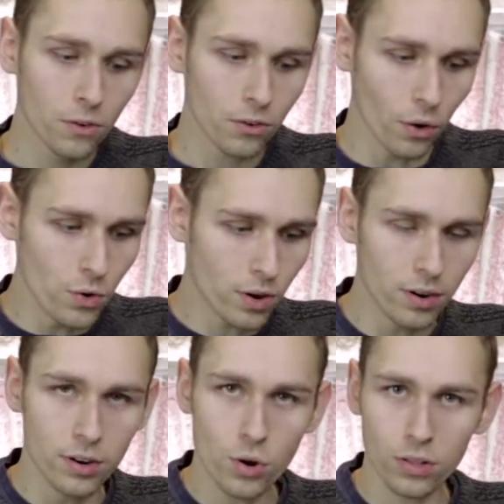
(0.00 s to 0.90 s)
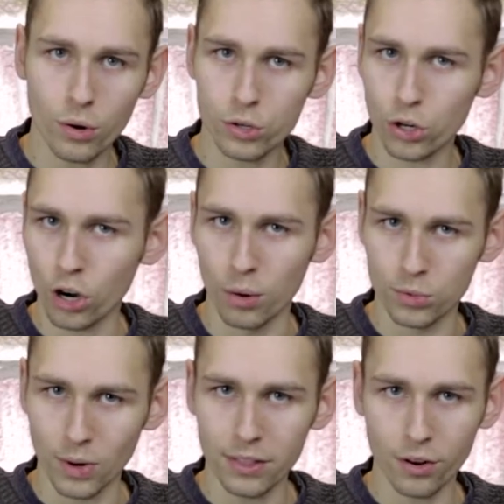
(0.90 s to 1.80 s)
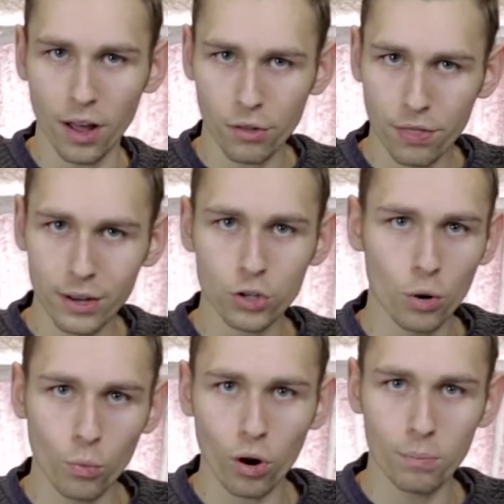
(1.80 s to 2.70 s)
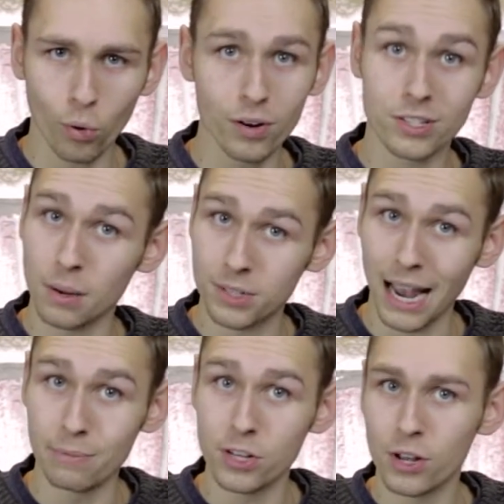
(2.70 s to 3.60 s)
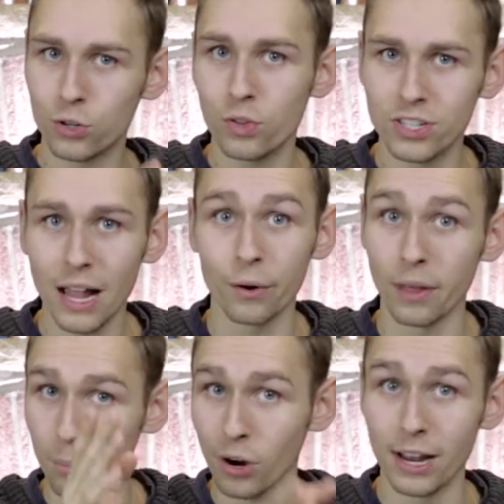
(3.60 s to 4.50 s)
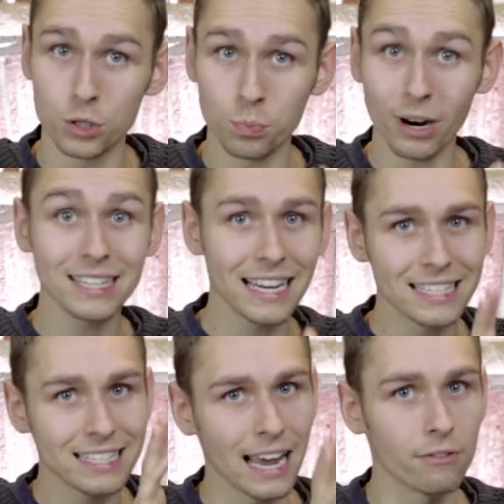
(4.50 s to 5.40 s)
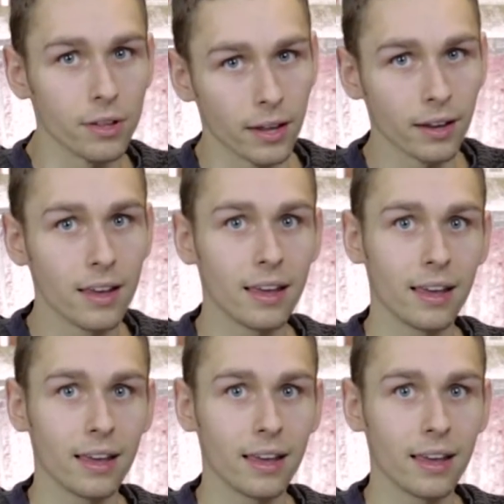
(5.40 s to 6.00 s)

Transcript: So you can, you, there are terms, right? There are other things that are more important sometimes to the seller than price. Price isn't everything.